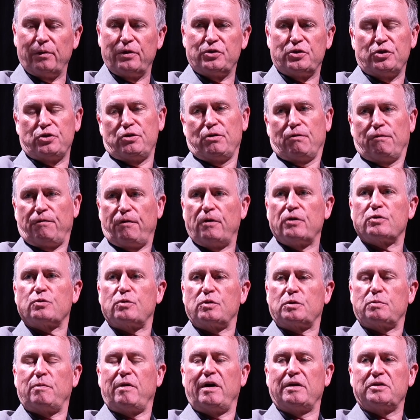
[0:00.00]
Which is your first
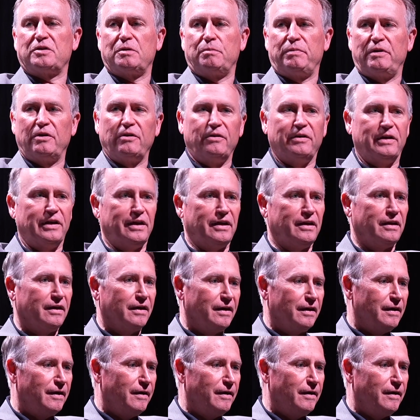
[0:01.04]
responsibility.